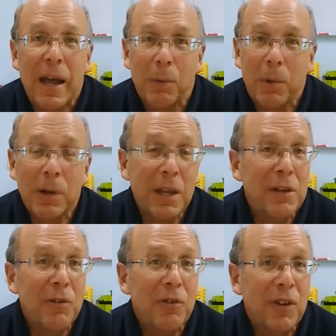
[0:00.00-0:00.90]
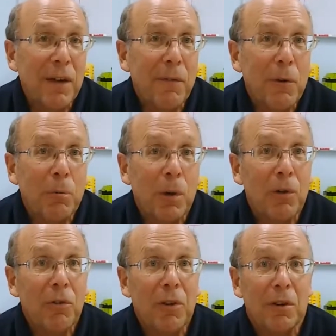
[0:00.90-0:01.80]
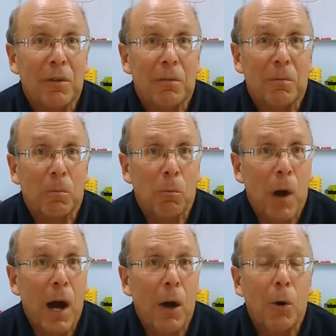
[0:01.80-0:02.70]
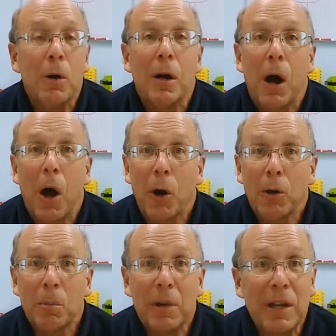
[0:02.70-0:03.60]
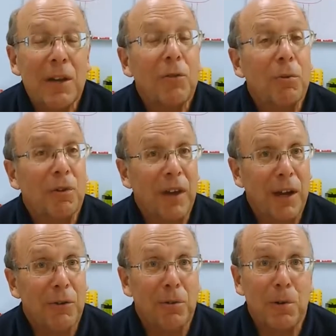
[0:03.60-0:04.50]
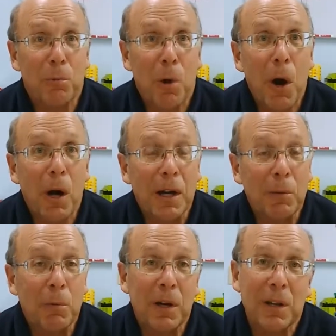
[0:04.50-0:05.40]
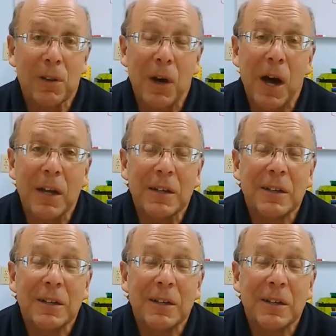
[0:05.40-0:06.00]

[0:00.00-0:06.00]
and what they discovered was that, wow, Archimedes was actually wrong in what he thought.